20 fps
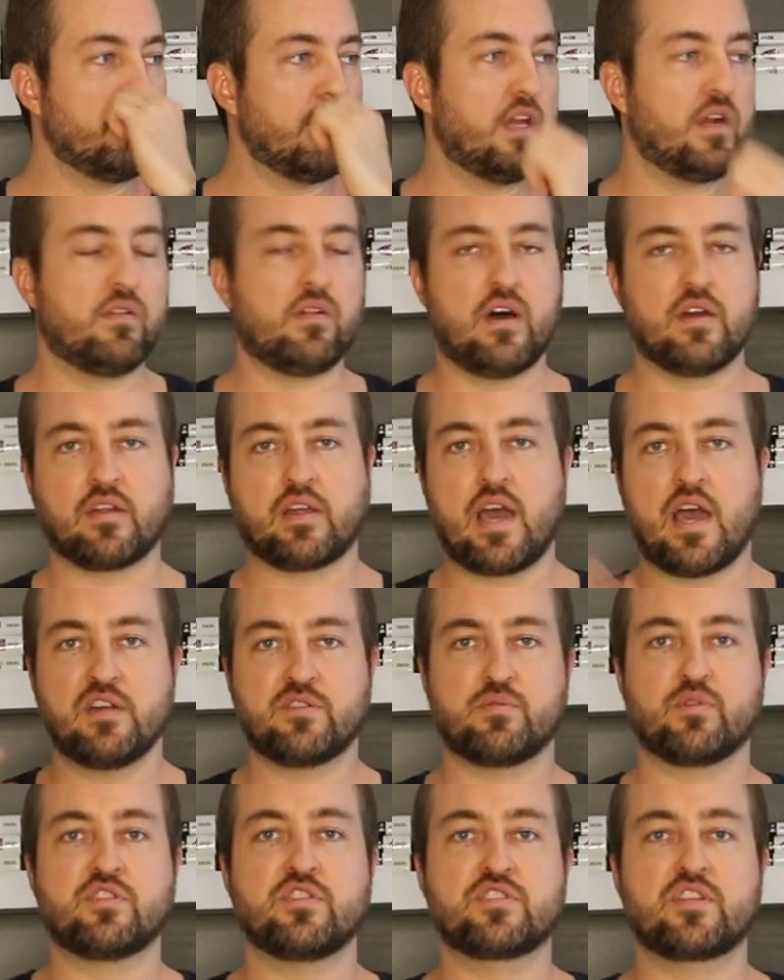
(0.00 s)
and a lot of
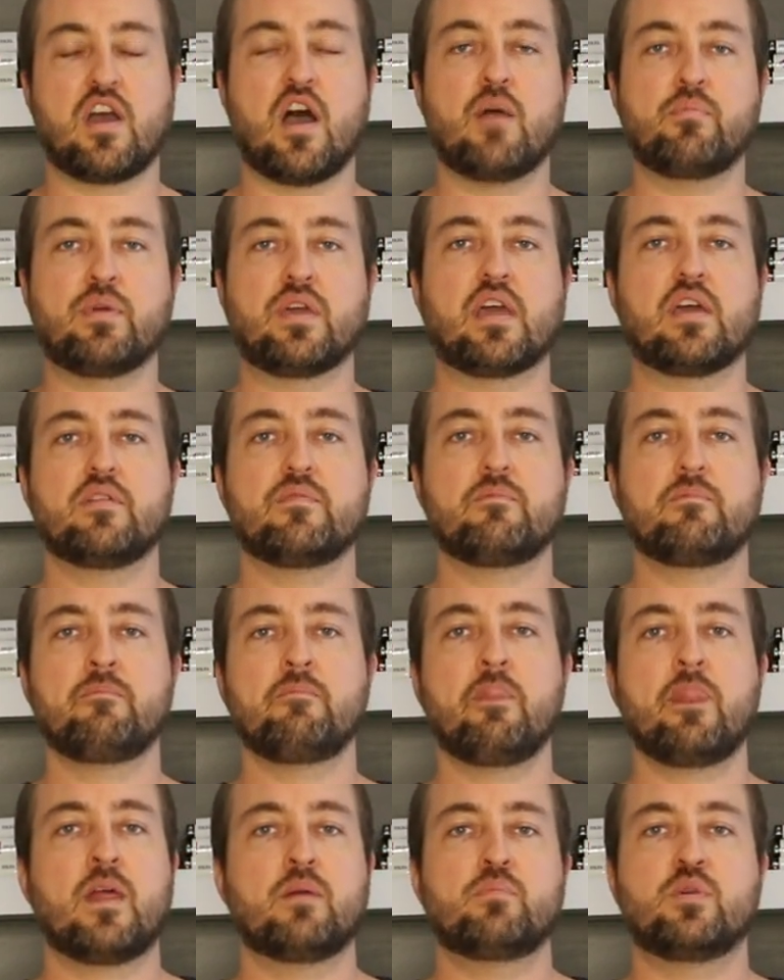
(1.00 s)
guys were just copying it.
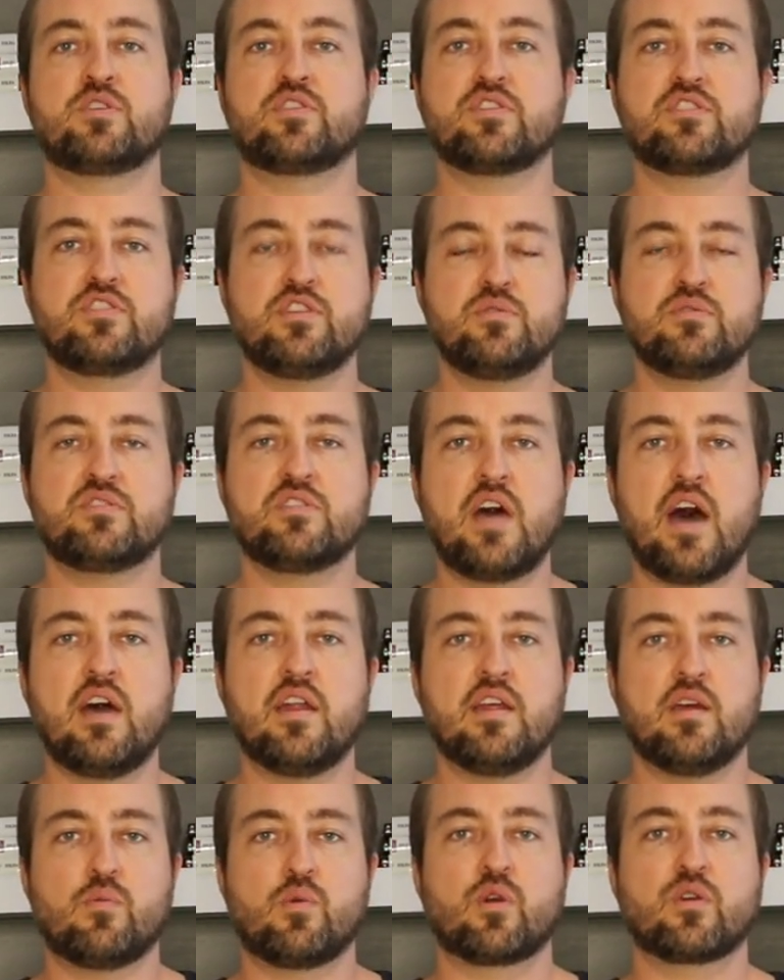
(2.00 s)
But just use
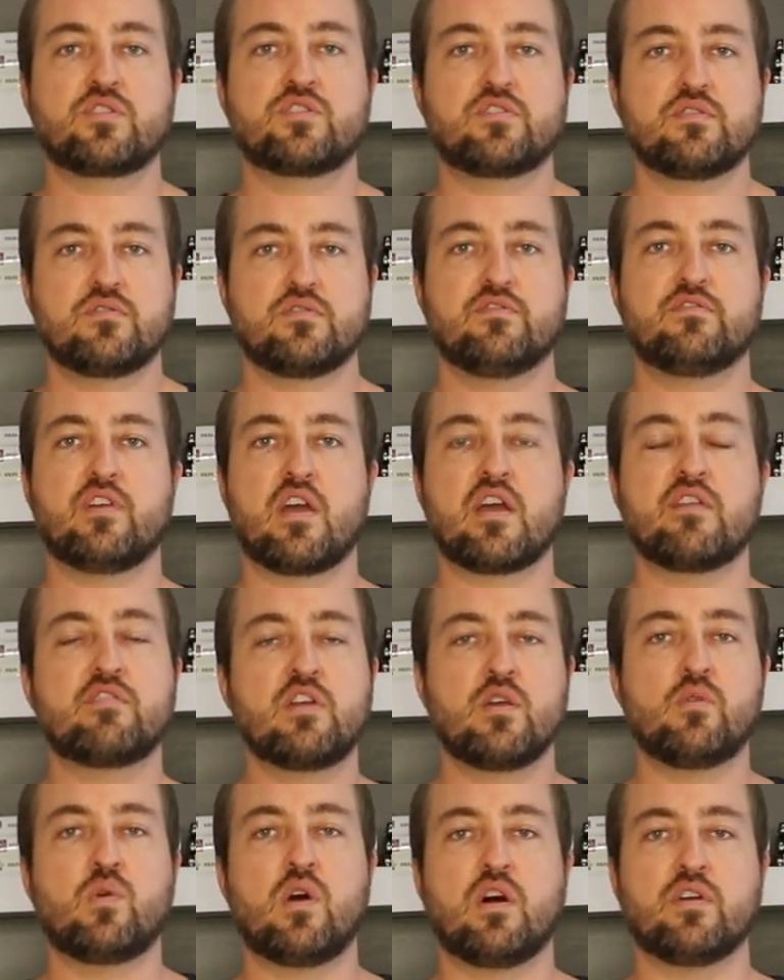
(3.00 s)
that; it works very,
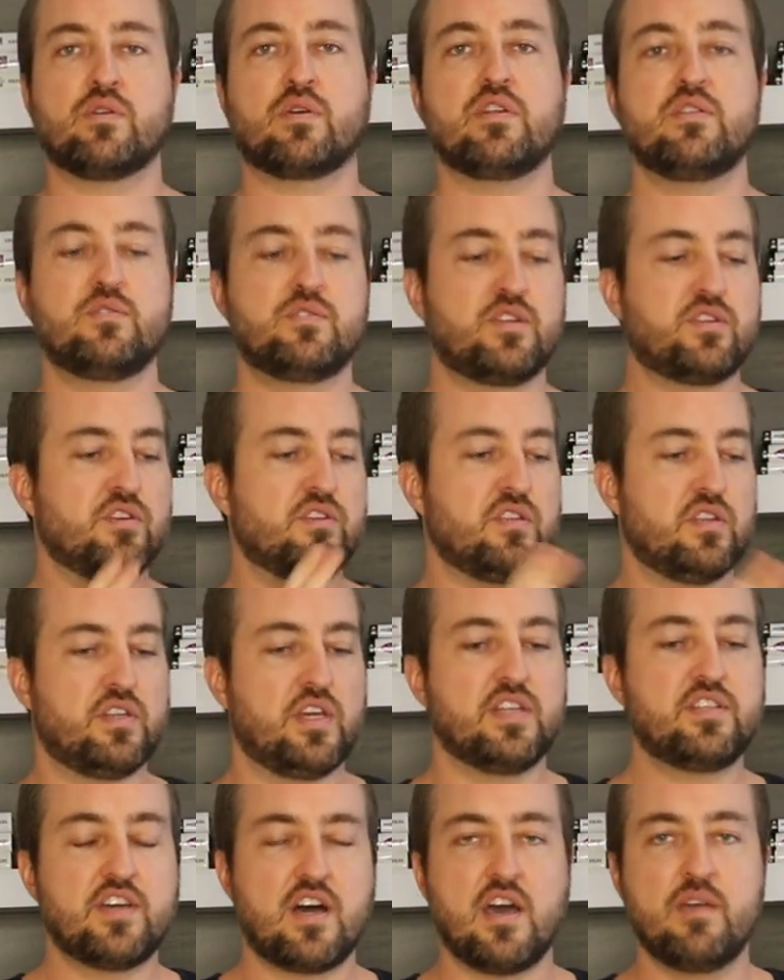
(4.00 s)
very well. You can use it during the
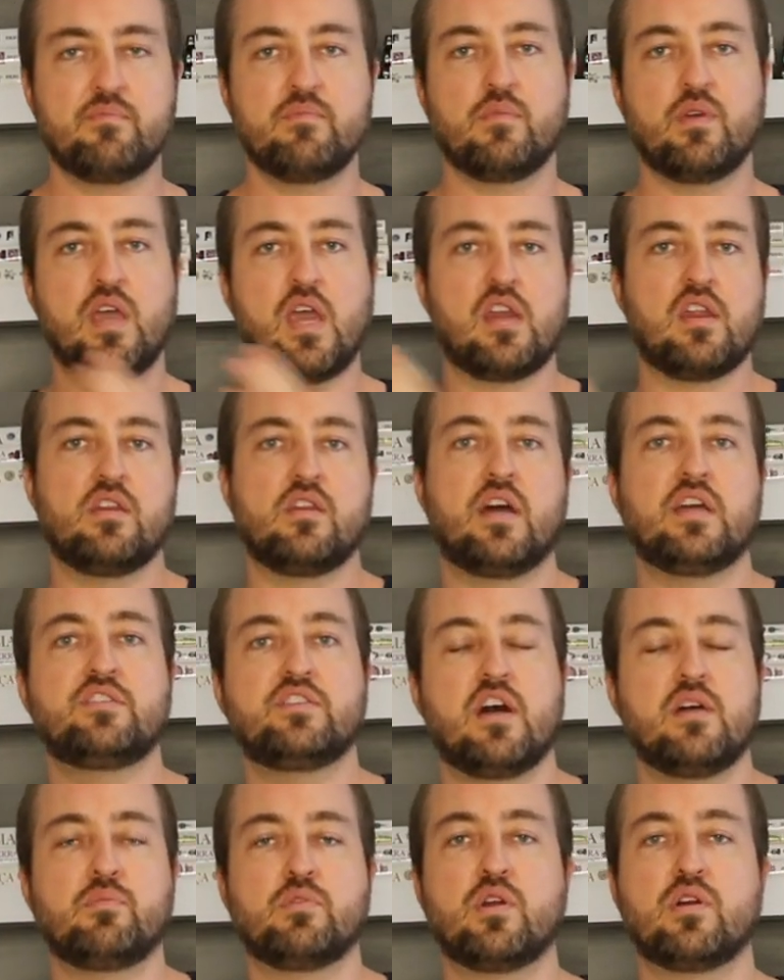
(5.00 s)
daytime and at
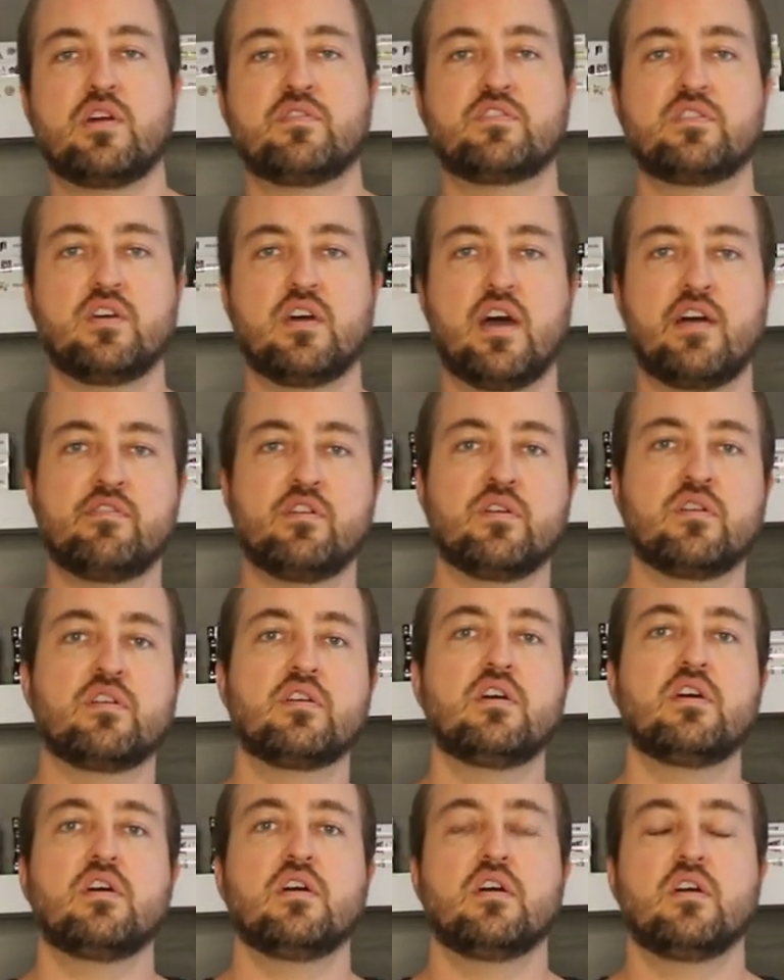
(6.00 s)
nighttime. You don't have to
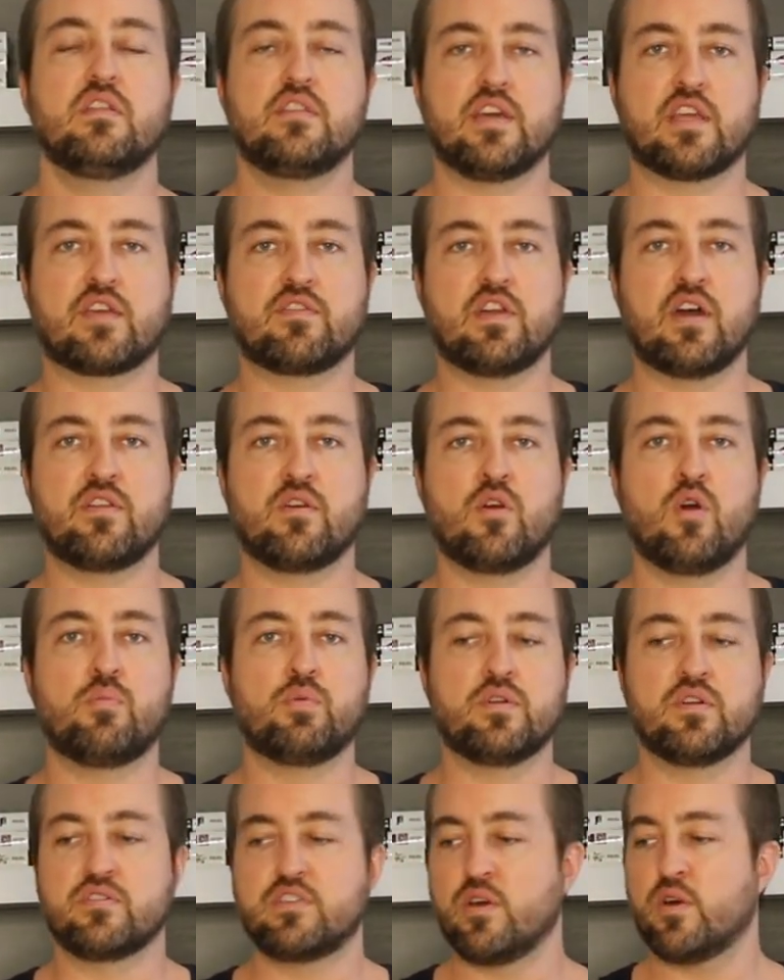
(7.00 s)
ever think of another
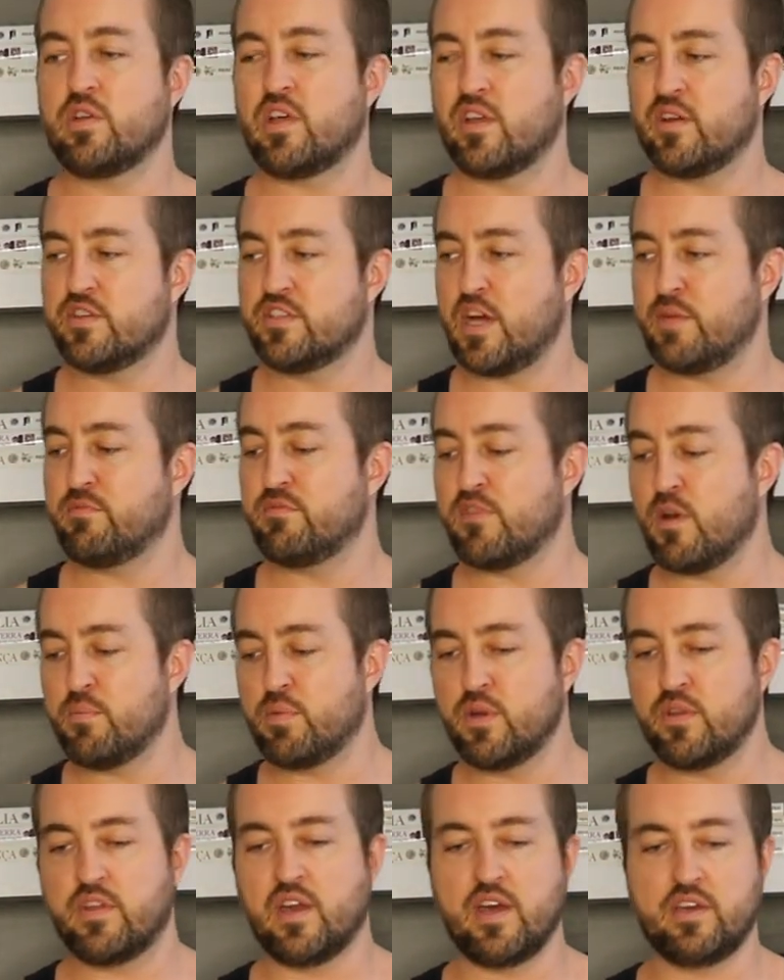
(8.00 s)
opener. The only other type of
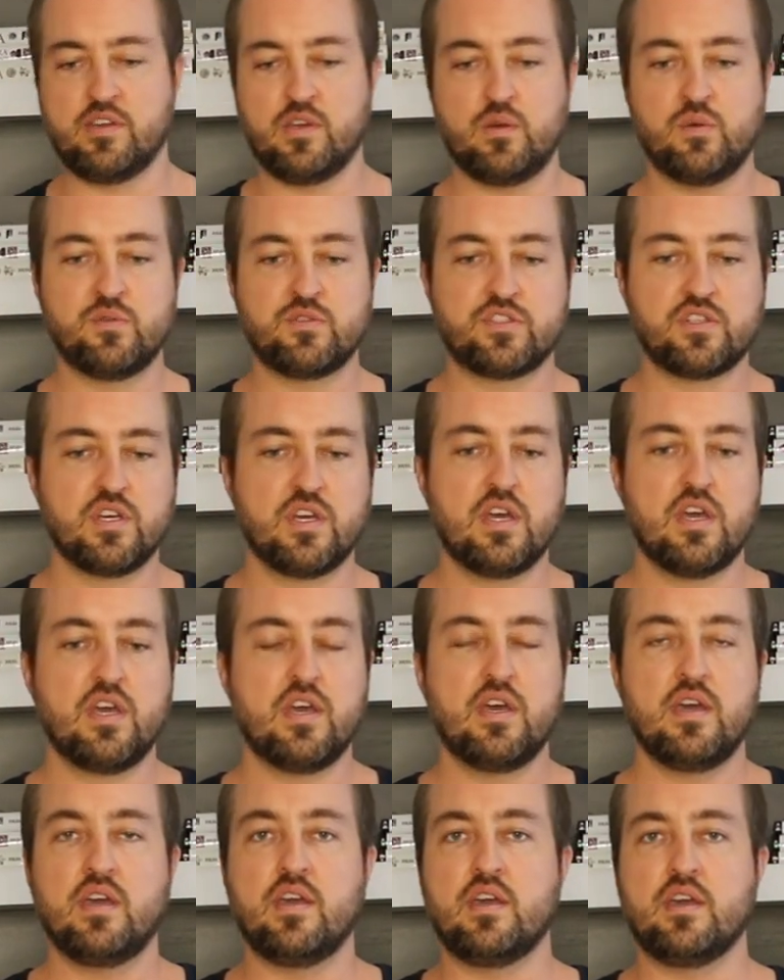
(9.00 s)
opener that I use
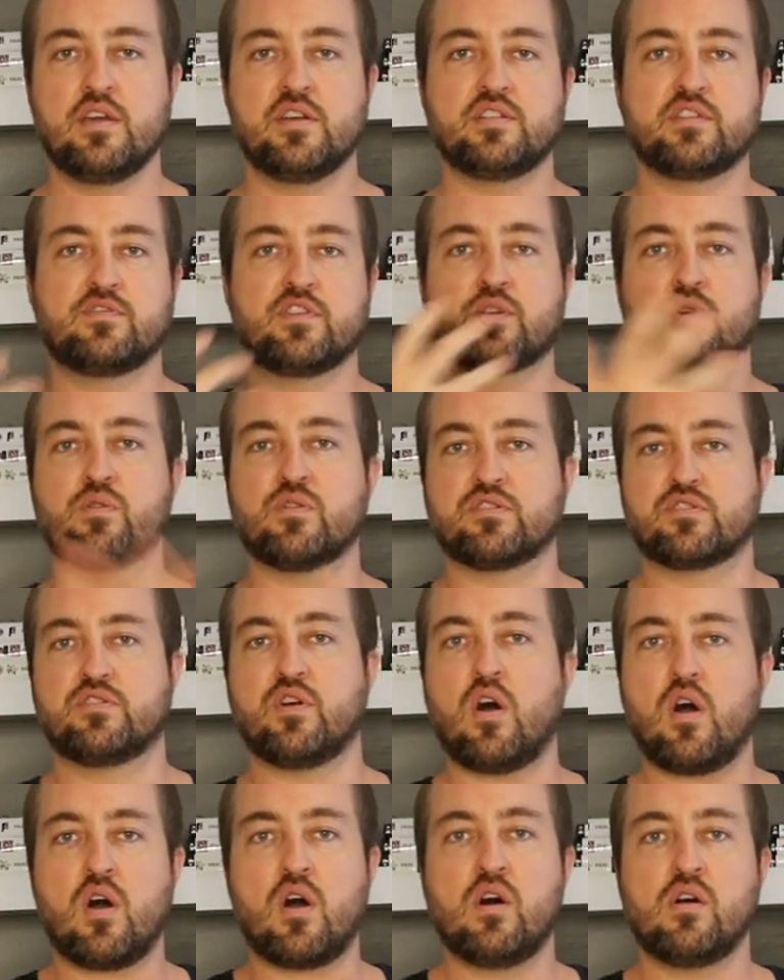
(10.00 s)
is if the girl's
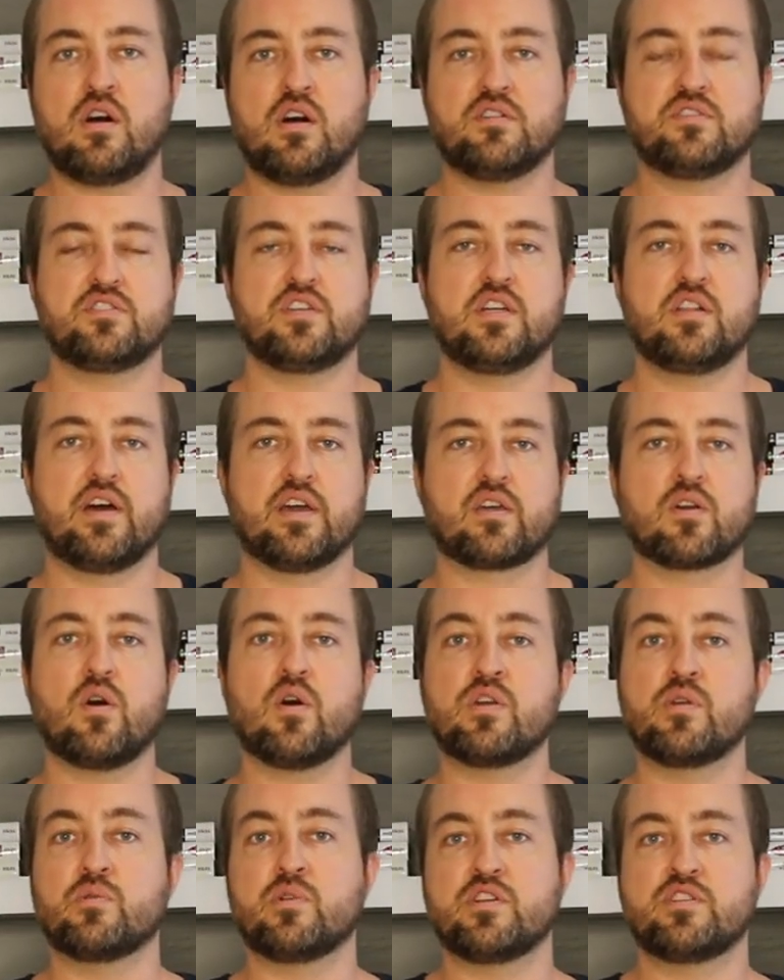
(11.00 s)
tall, I'll say like,
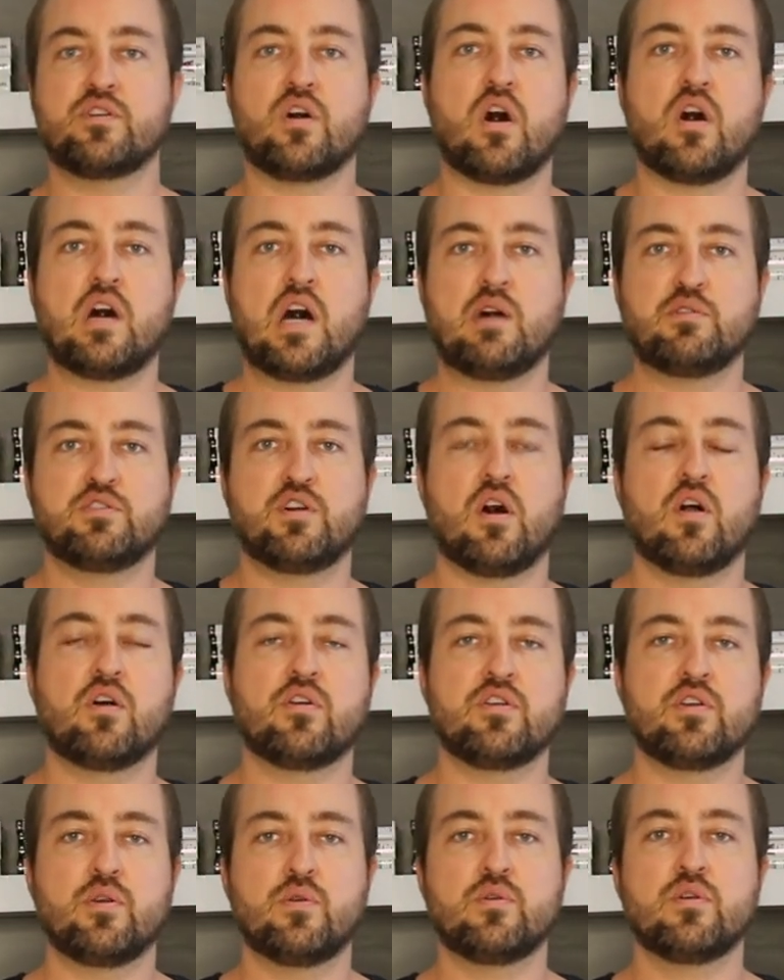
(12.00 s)
"Oh, you're really tall. How tall
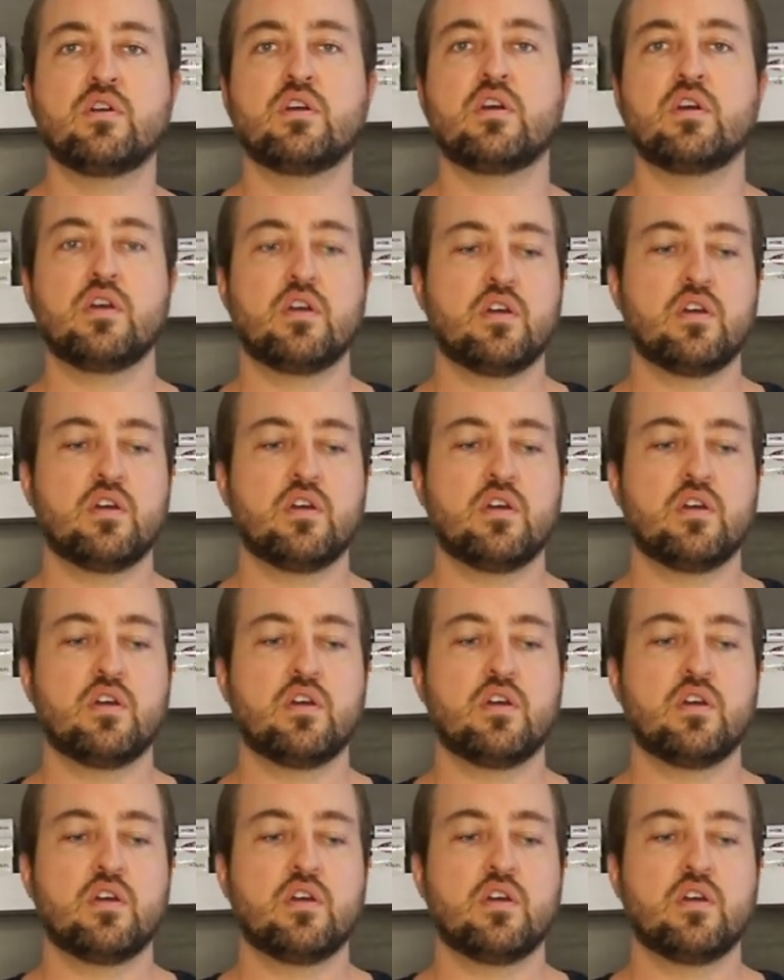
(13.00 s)
are you?"